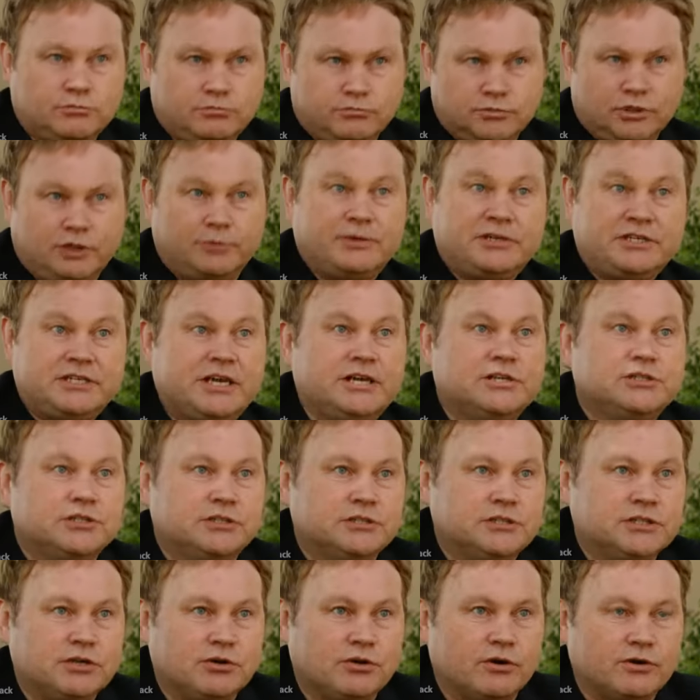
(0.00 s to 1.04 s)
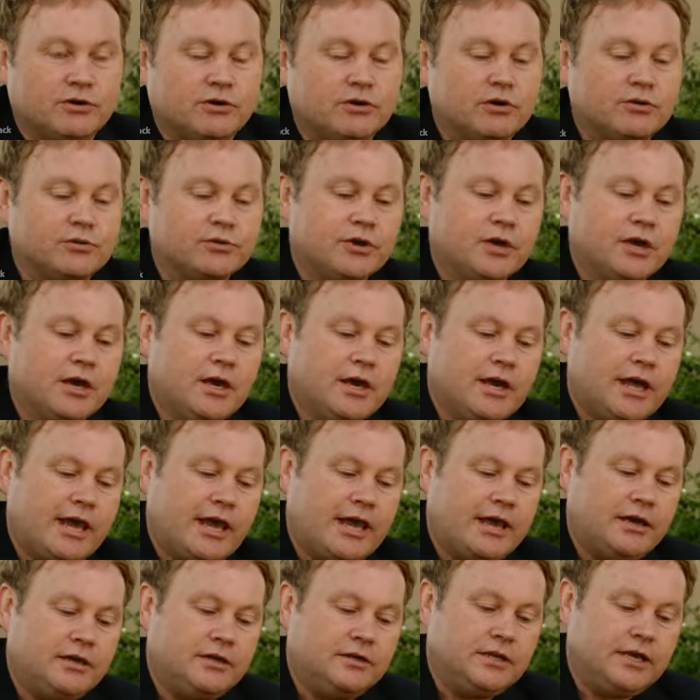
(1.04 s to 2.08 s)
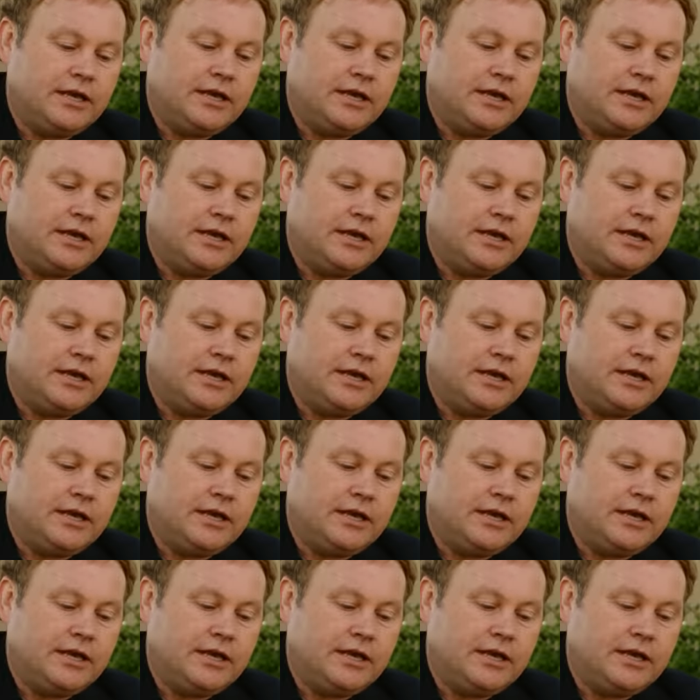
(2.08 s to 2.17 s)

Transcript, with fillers: limitations here on Earth and